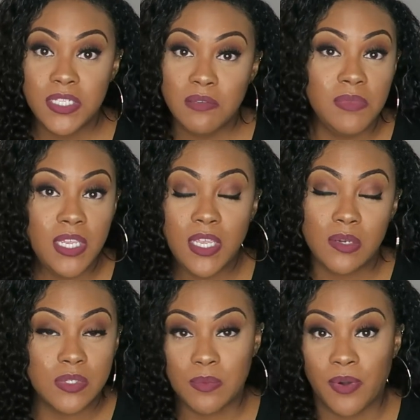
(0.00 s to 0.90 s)
to me,
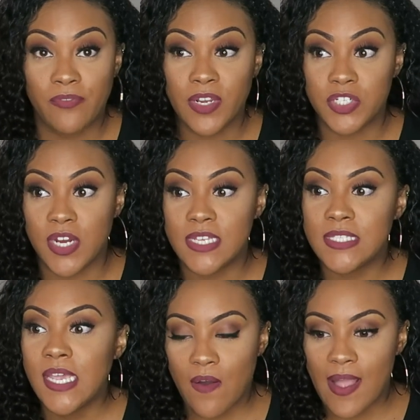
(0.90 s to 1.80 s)
it was a perfect dress.
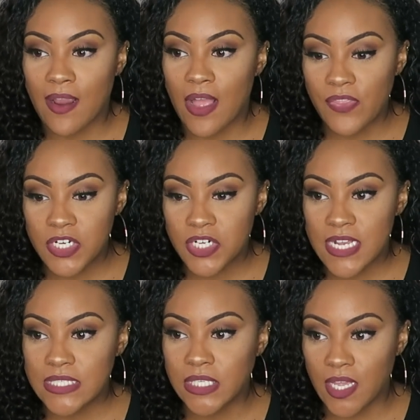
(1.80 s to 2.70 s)
So I got the
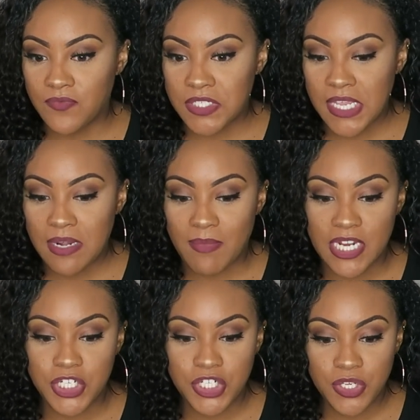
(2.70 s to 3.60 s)
dress, loved it.
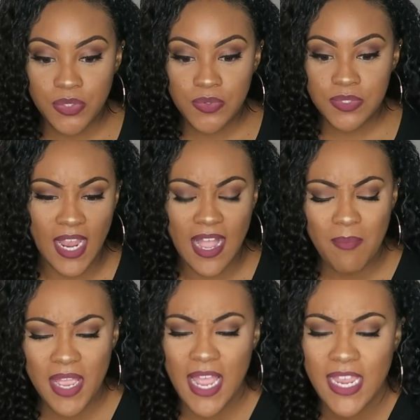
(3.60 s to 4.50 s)
My shoes, I
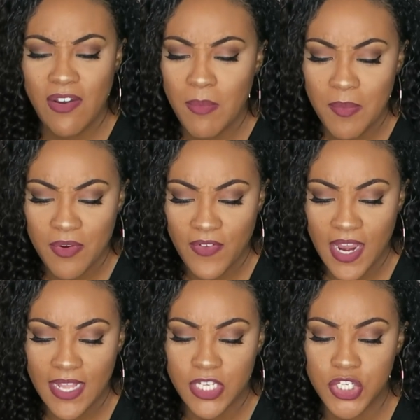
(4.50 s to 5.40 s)
can't remember if I
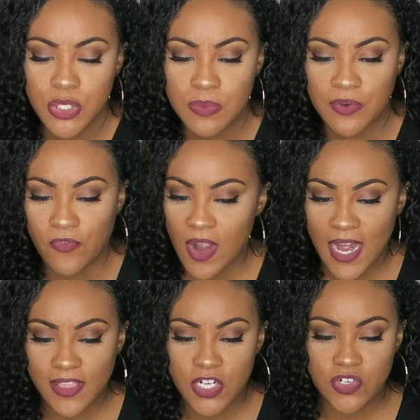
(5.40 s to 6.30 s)
got the shoes before I
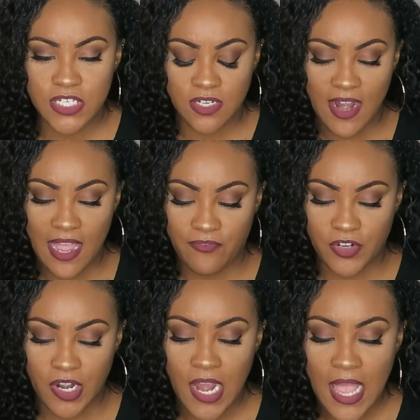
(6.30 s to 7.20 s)
got the dress or
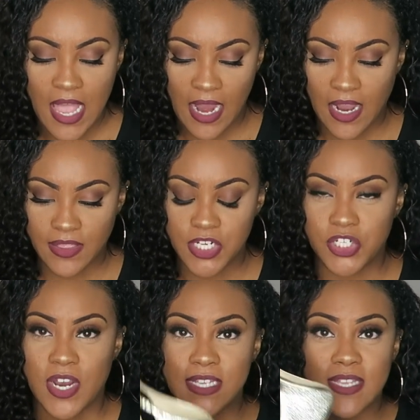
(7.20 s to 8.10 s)
after I got the
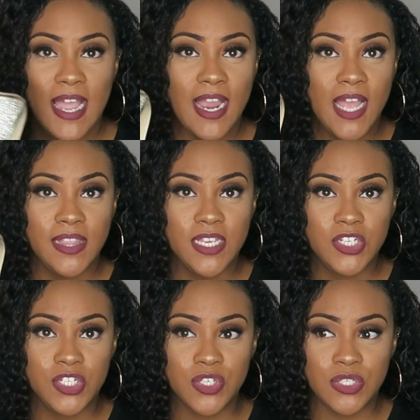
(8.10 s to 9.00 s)
dress. I got these
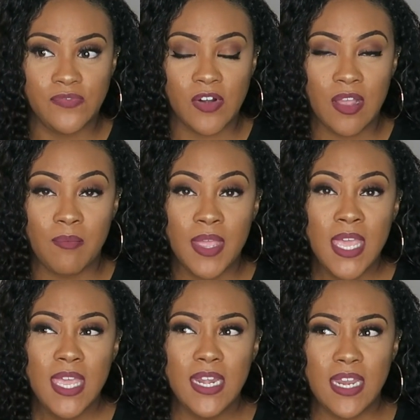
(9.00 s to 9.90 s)
shoes from
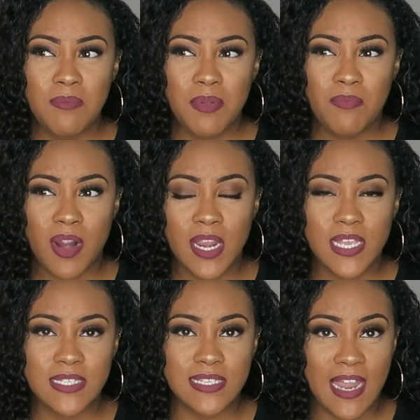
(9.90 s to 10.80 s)
Neiman
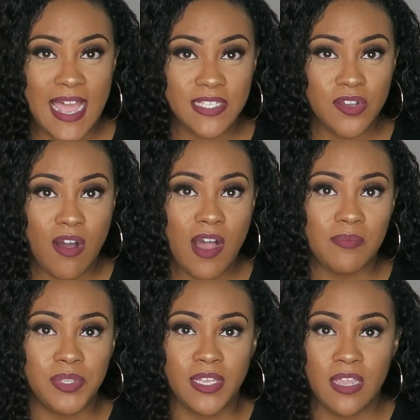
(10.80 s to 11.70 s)
Marcus last call,
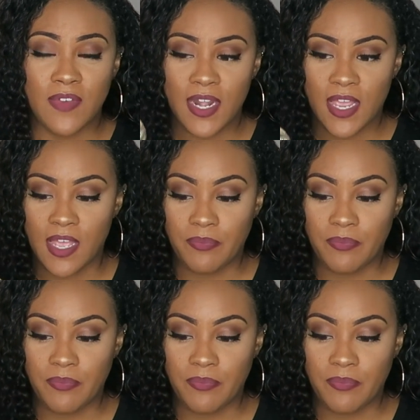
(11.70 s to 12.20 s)
I believe, at